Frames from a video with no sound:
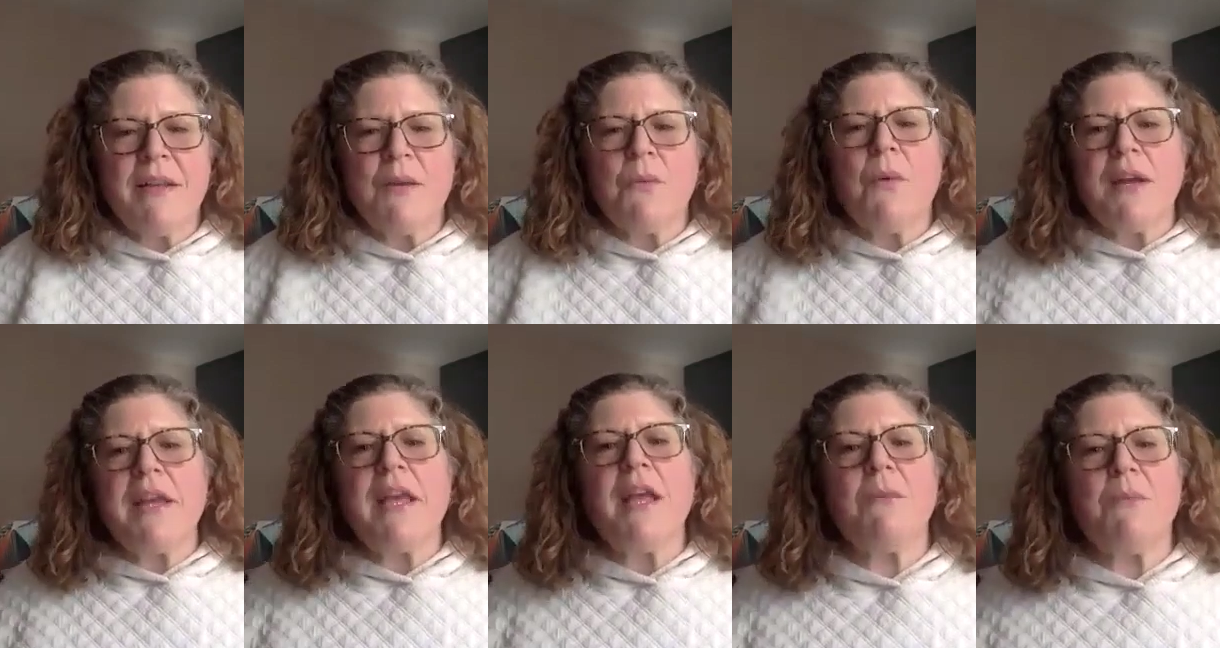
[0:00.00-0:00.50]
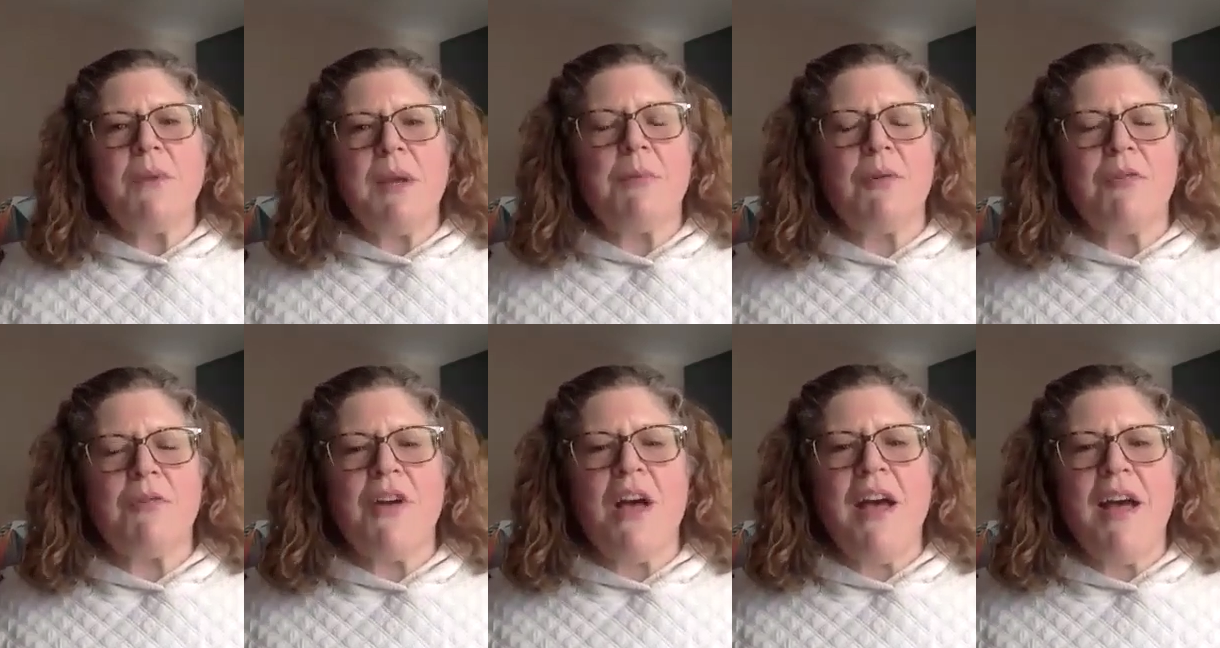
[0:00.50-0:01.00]
Like, what can we
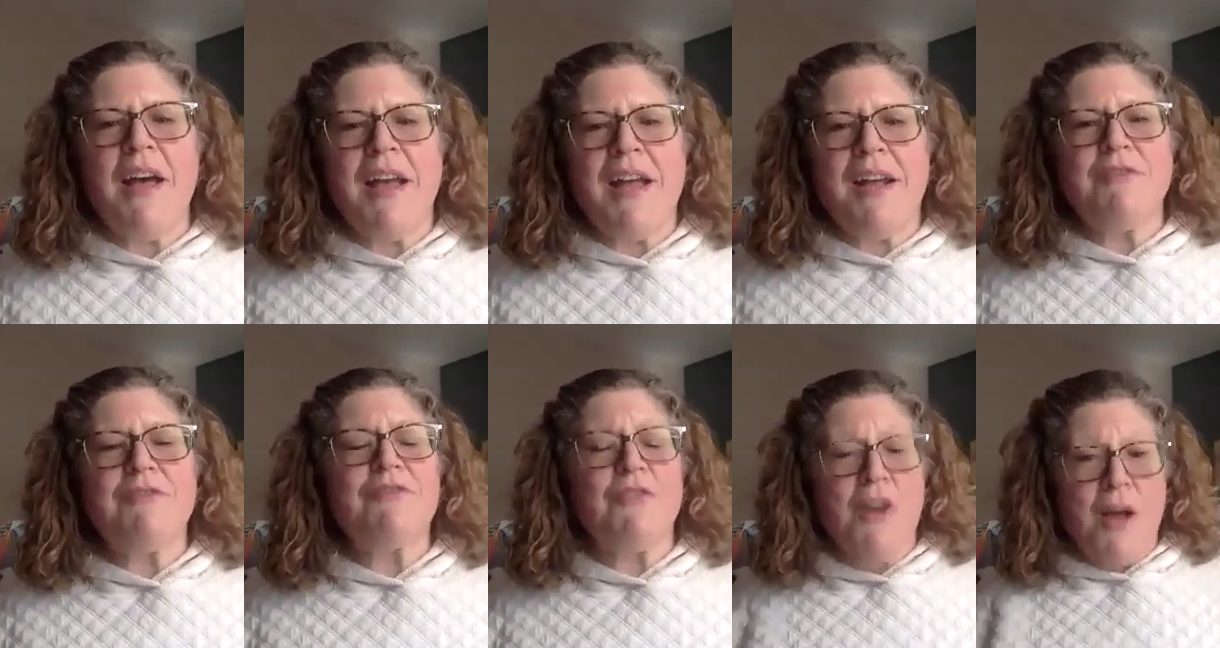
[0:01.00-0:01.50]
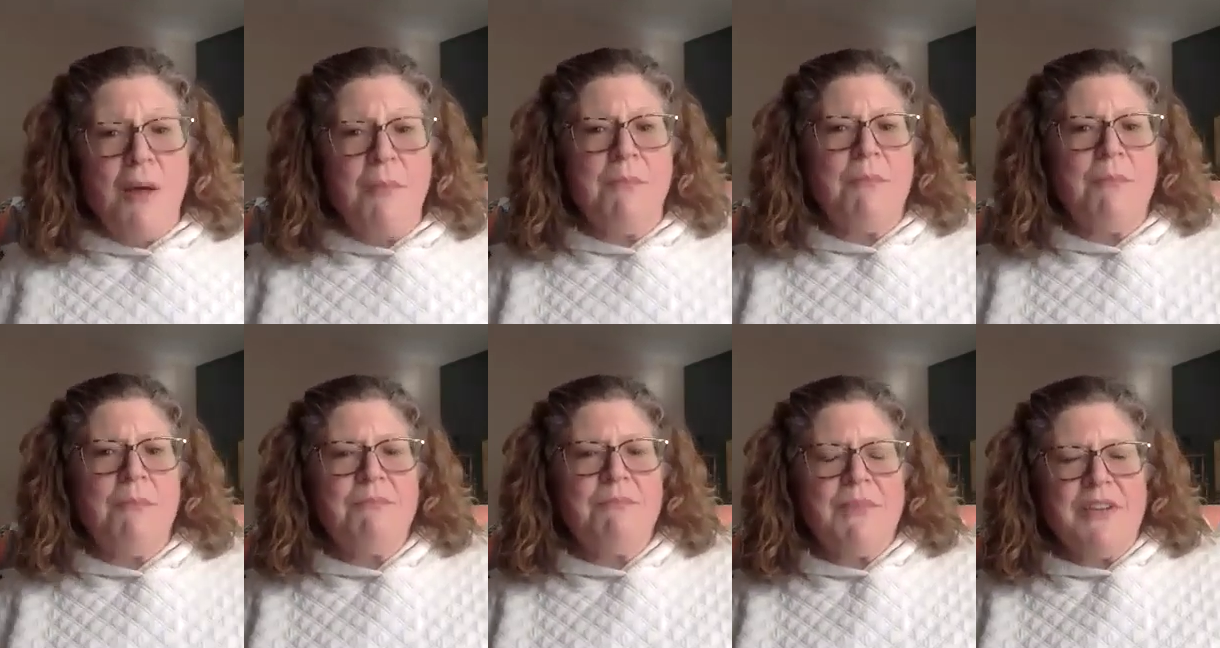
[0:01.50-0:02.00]
provide
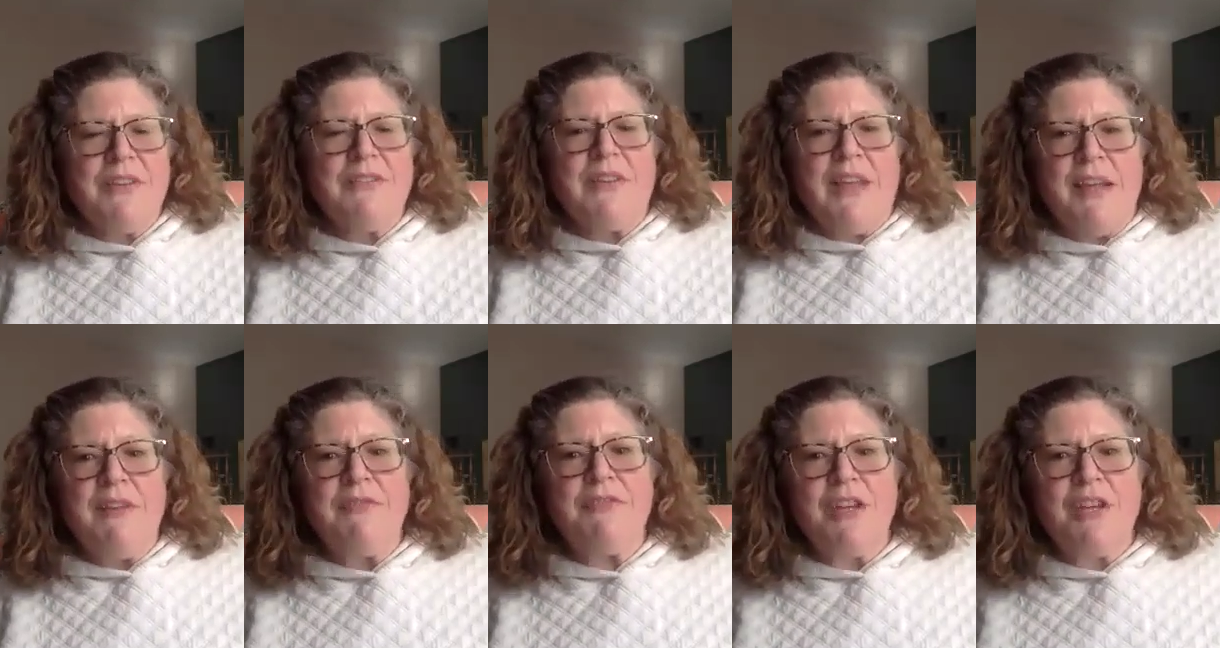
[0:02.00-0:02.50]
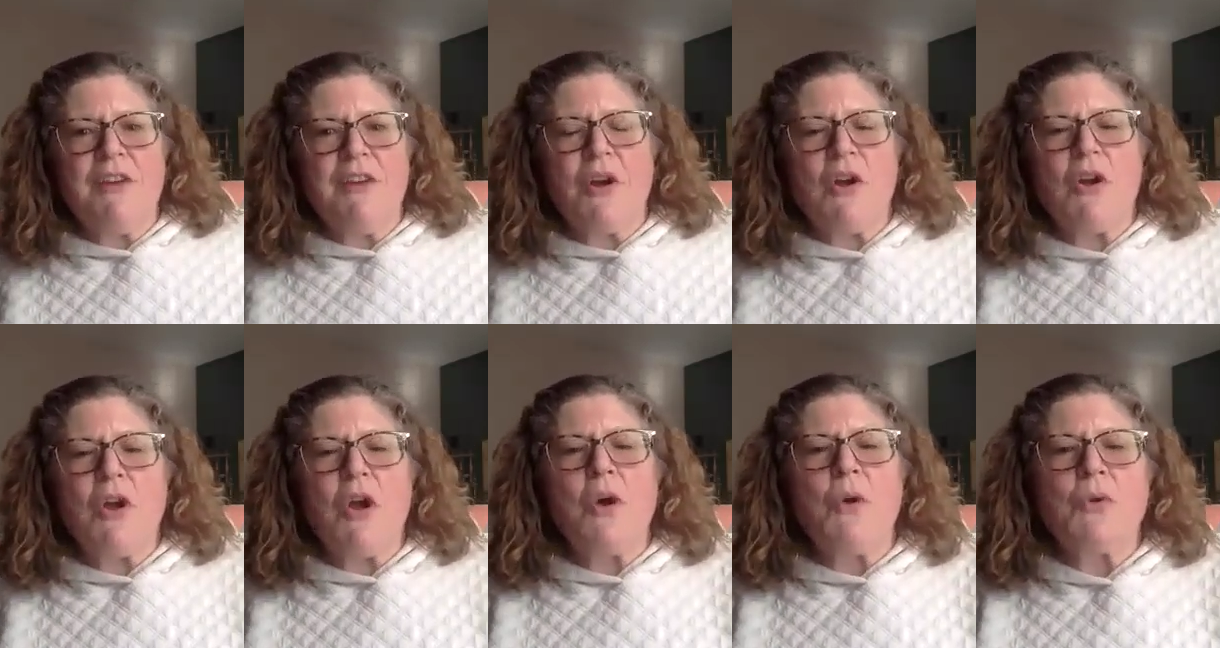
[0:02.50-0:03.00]
from the safety of
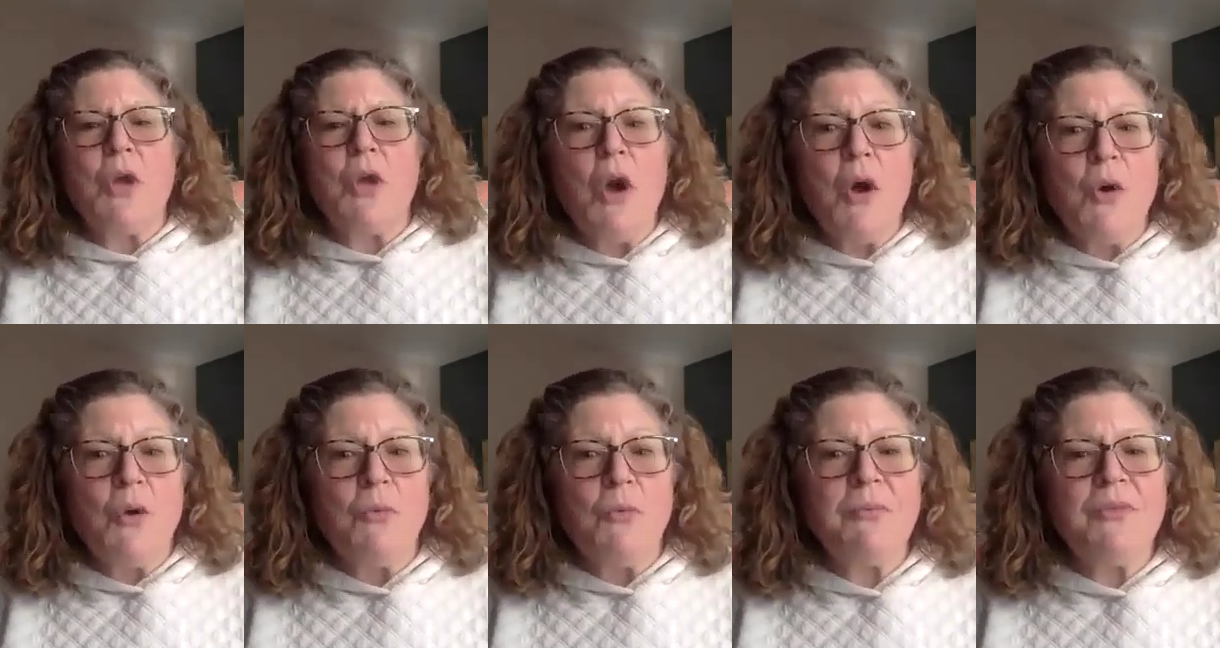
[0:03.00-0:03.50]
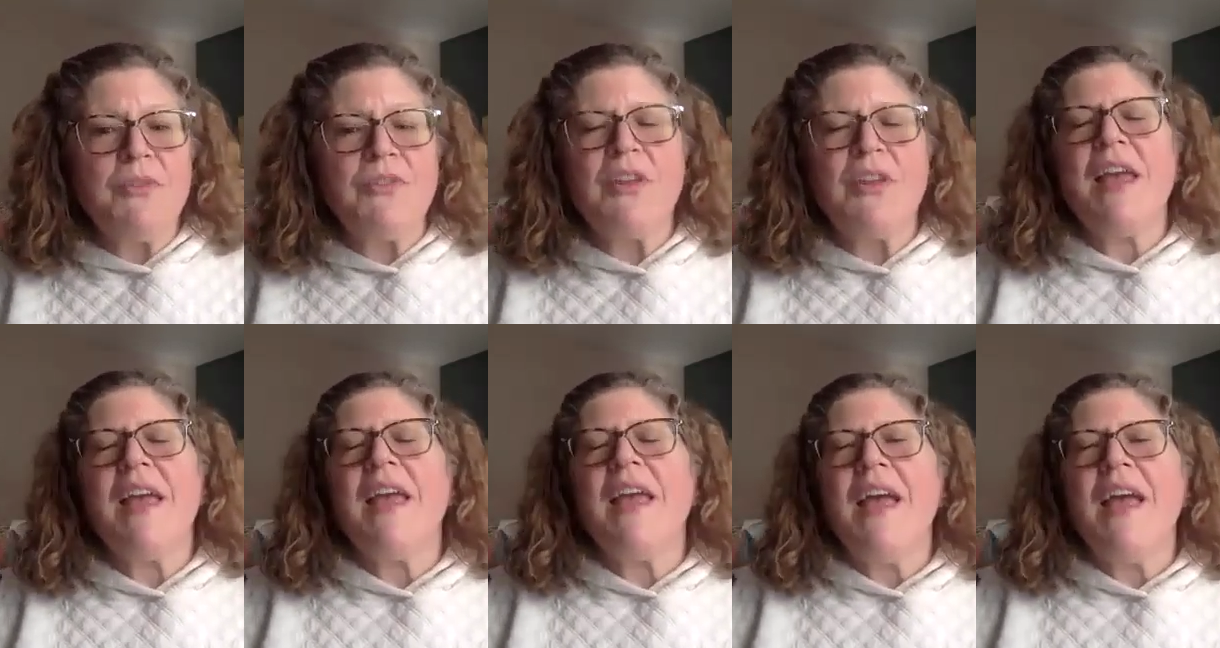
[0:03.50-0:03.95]
our own homes?